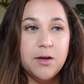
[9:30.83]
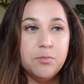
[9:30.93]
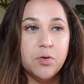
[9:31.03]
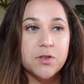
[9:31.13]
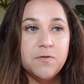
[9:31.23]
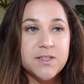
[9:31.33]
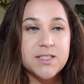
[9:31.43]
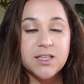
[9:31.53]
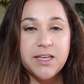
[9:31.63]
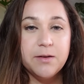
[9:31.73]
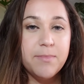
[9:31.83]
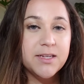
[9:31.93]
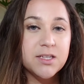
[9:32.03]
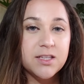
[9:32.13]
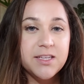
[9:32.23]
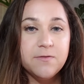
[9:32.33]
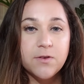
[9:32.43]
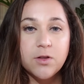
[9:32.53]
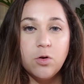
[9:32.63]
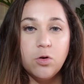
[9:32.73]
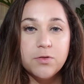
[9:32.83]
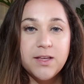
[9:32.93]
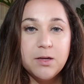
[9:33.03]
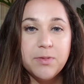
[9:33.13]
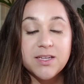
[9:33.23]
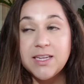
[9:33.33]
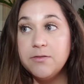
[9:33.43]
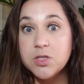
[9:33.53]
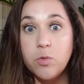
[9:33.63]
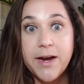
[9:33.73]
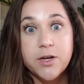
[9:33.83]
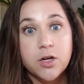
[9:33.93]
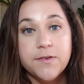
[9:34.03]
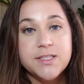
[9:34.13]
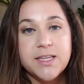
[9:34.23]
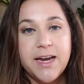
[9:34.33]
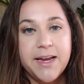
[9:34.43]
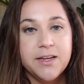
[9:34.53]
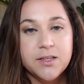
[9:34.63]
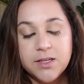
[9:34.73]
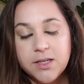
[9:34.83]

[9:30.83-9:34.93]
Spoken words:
both physically and mentally, for the whole thing because I was quite nervous, and I